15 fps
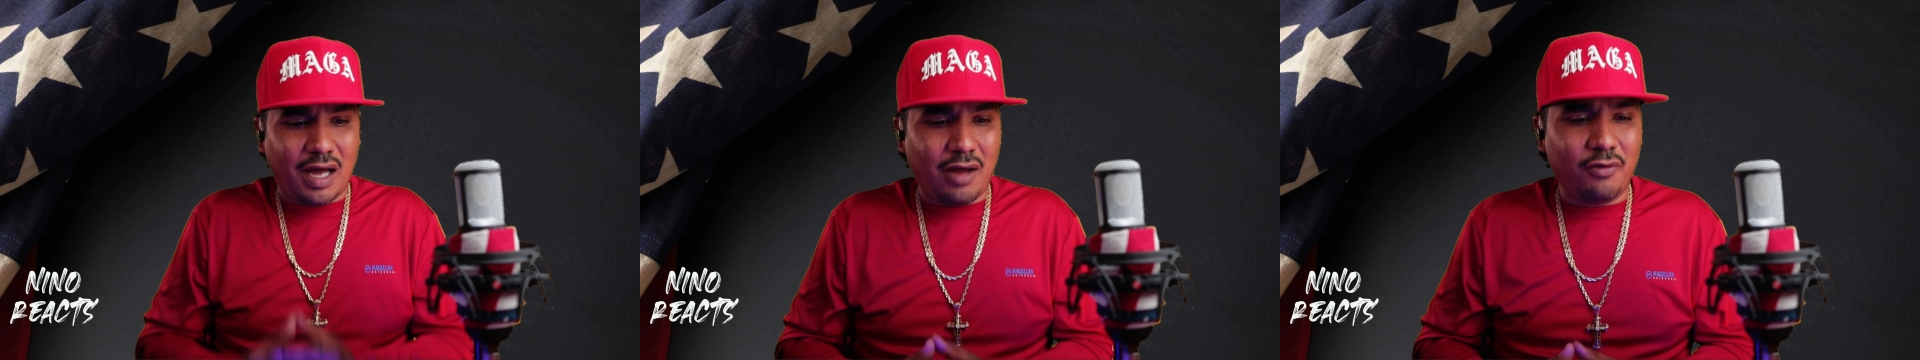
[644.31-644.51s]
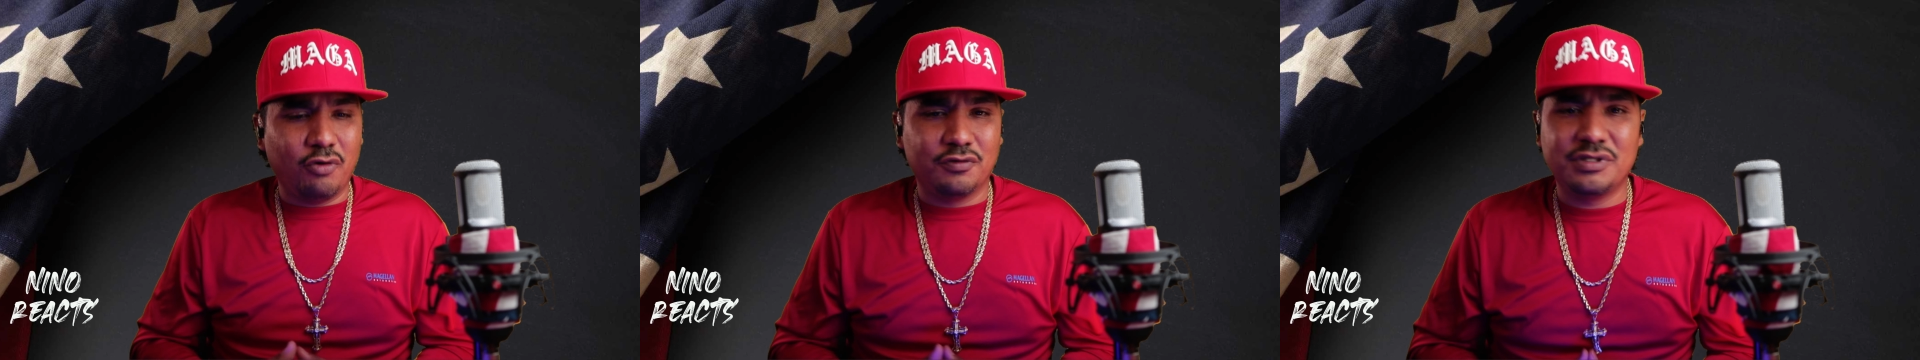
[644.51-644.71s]

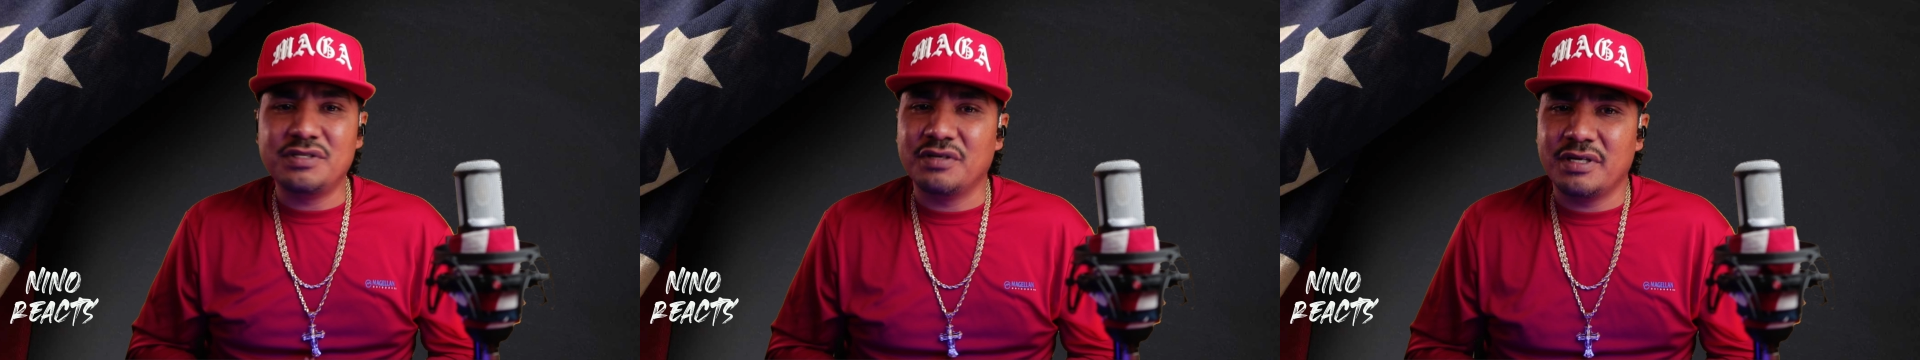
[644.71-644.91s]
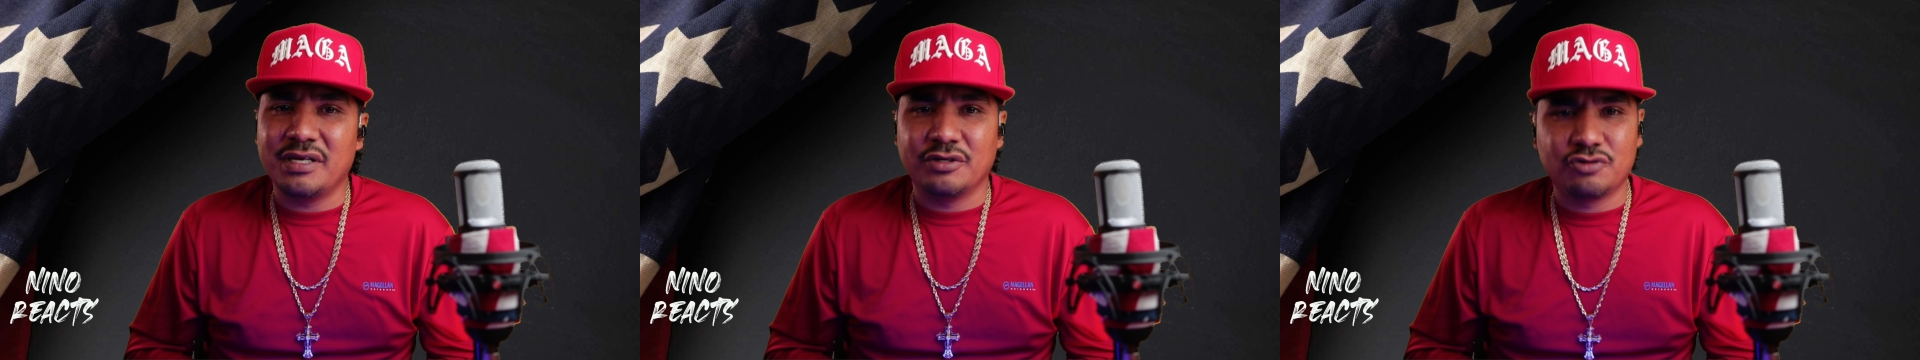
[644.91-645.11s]
I don't know if
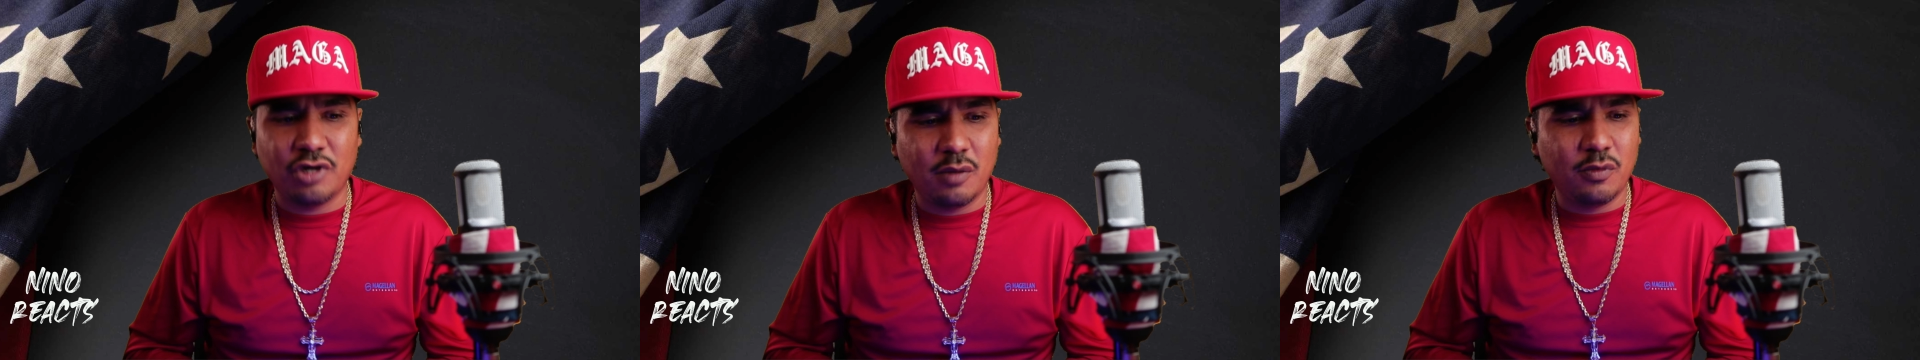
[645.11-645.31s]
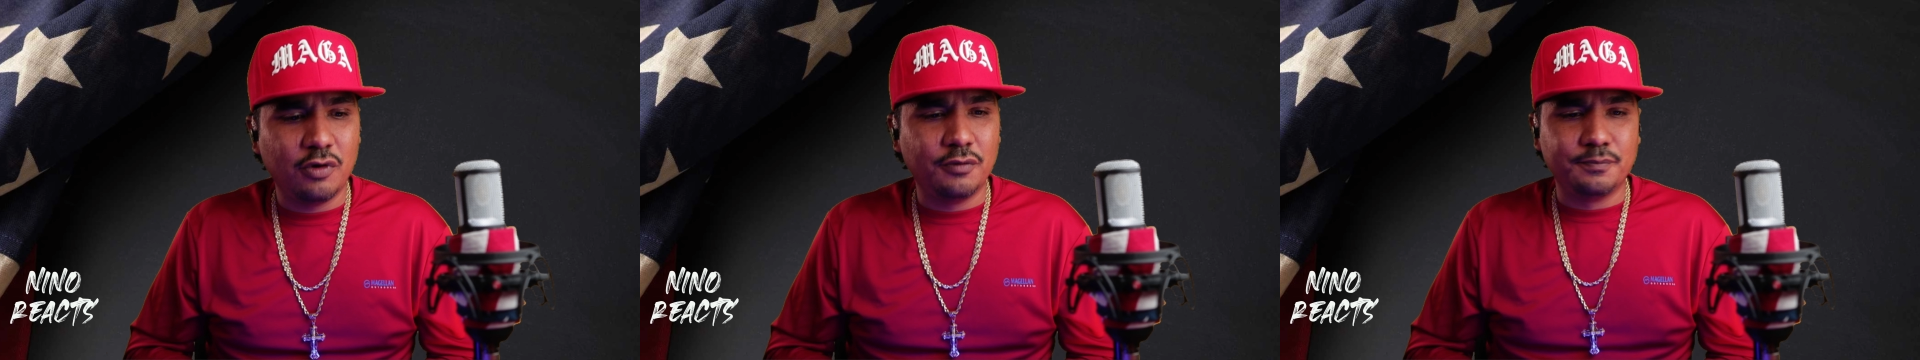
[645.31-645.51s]
she's going to get in
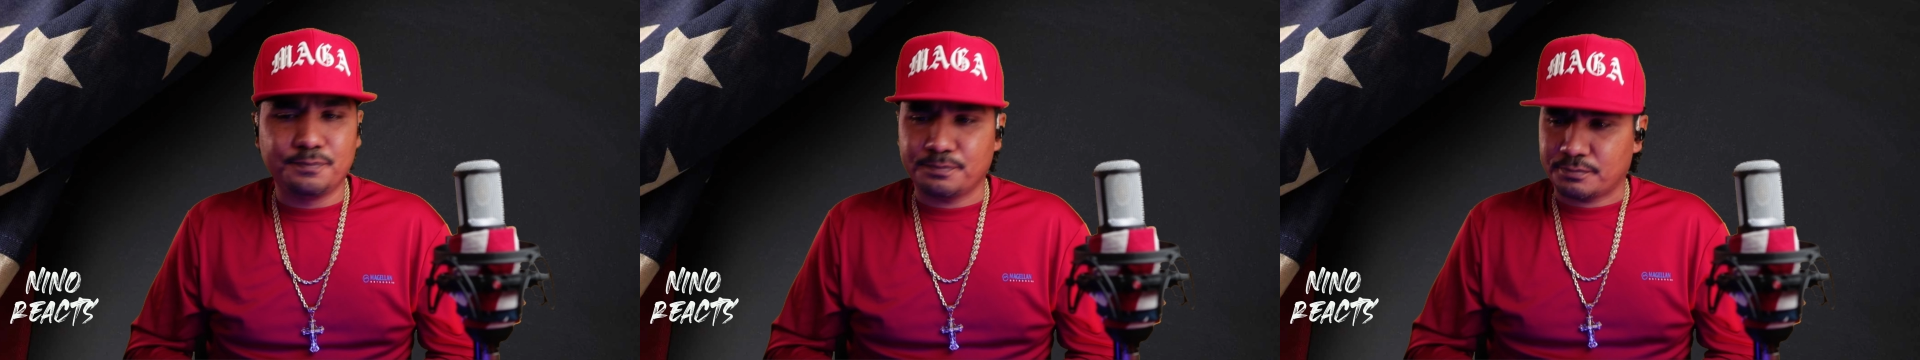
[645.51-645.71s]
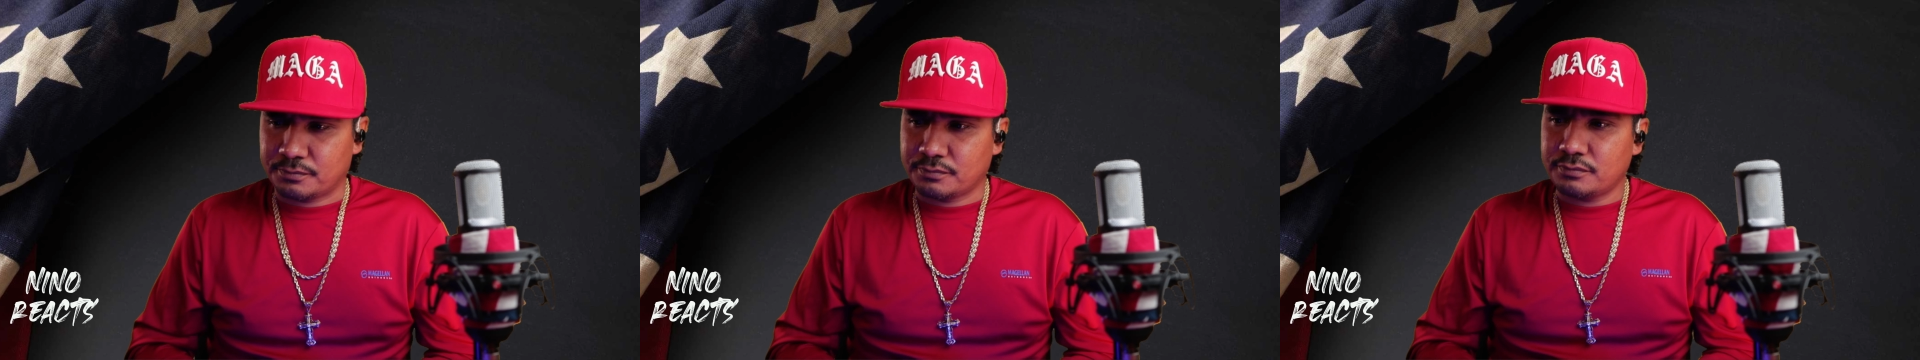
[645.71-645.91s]
trouble.